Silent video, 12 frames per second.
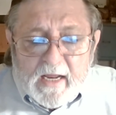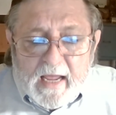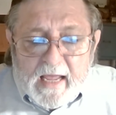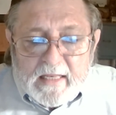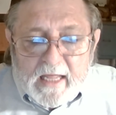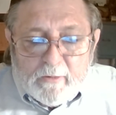
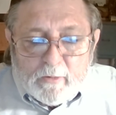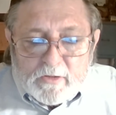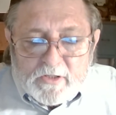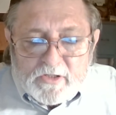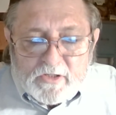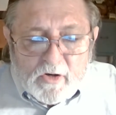and they were
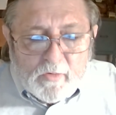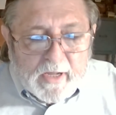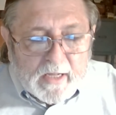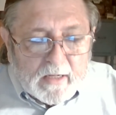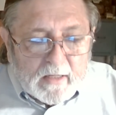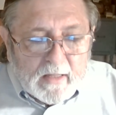
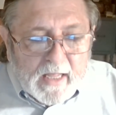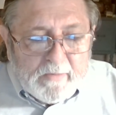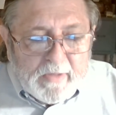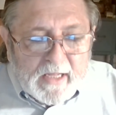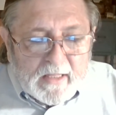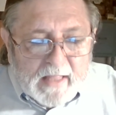suing,
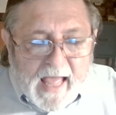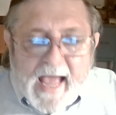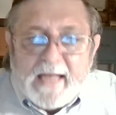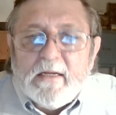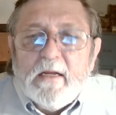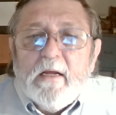claiming
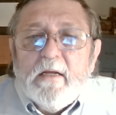that